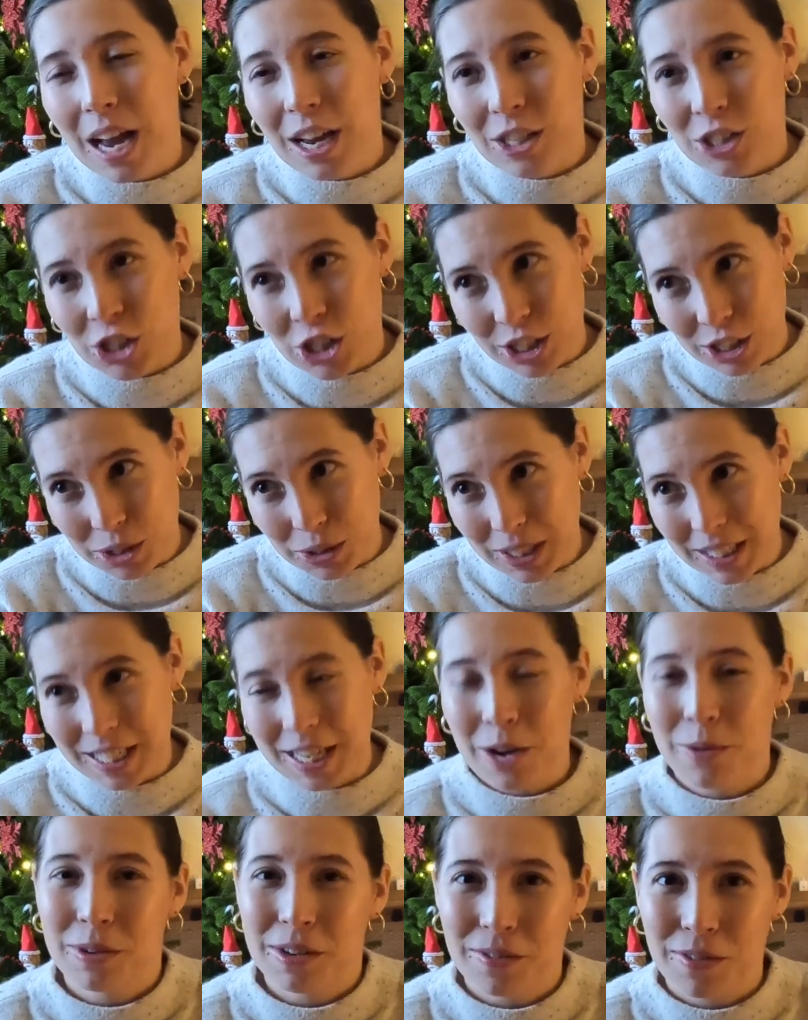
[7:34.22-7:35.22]
she's going to
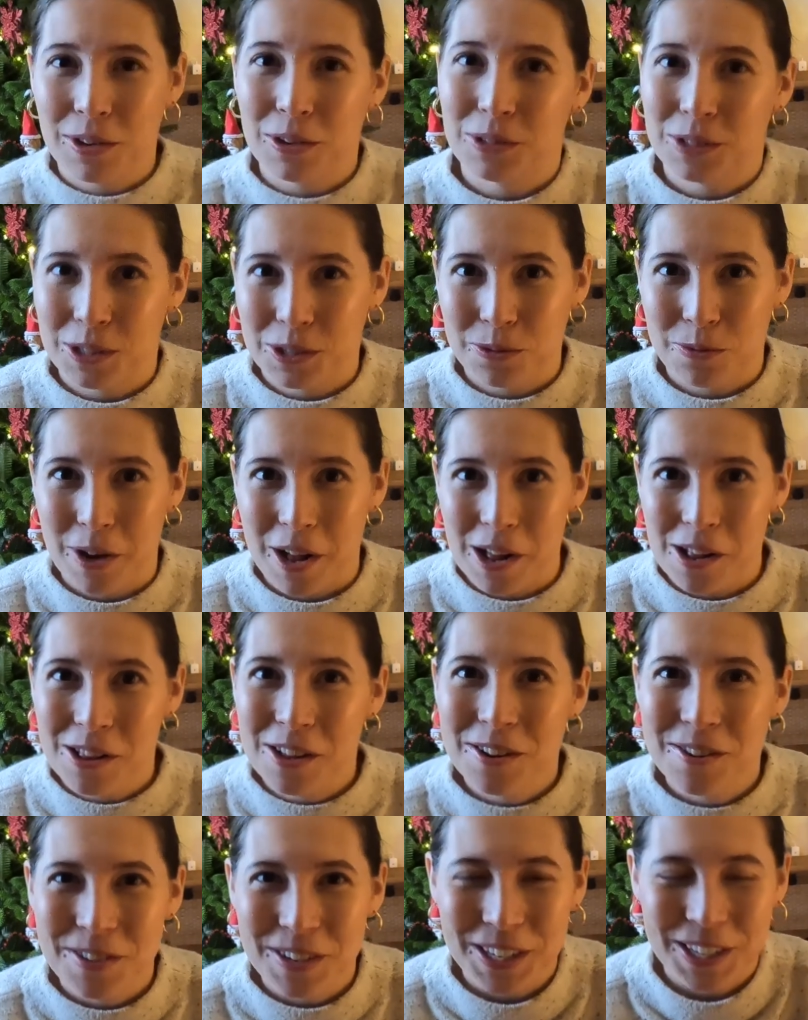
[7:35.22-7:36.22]
get one of those as well
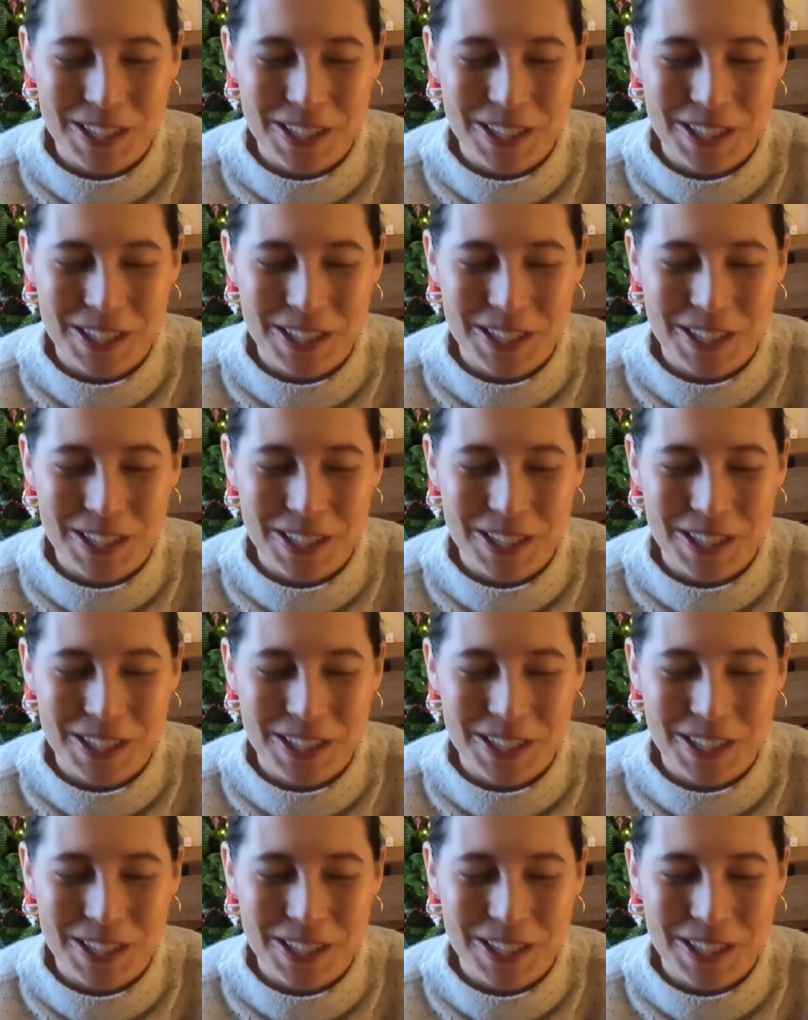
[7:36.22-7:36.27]
for